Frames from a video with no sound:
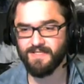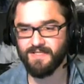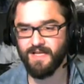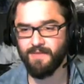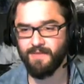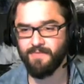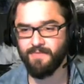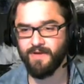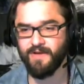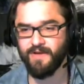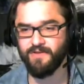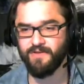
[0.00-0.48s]
I'm
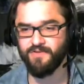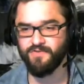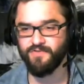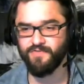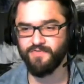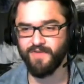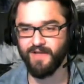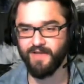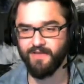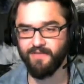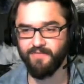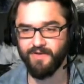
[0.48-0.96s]
not a huge
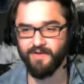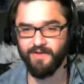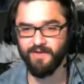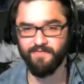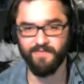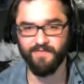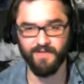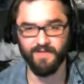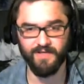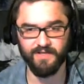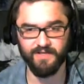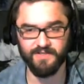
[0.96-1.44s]
fan of it. I
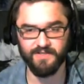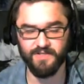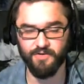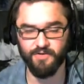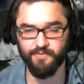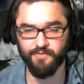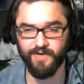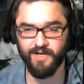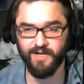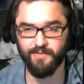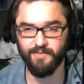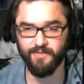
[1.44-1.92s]
feel like it's going to
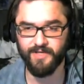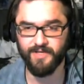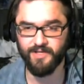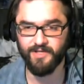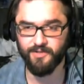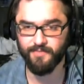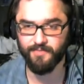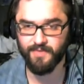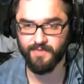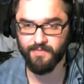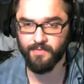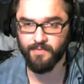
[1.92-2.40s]
randomly kill
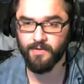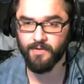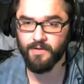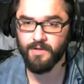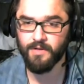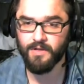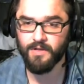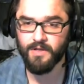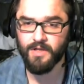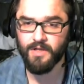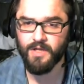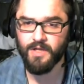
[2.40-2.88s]
people,
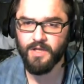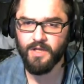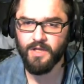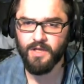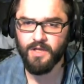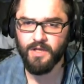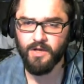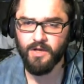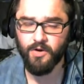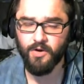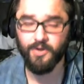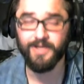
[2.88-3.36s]

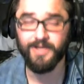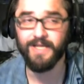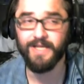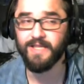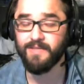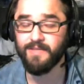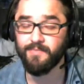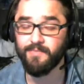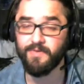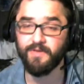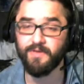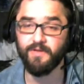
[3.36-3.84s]
or get
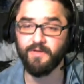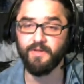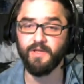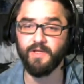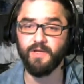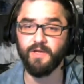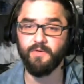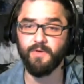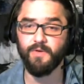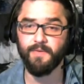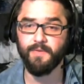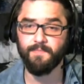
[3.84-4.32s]
them killed
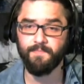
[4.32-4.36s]
anyway.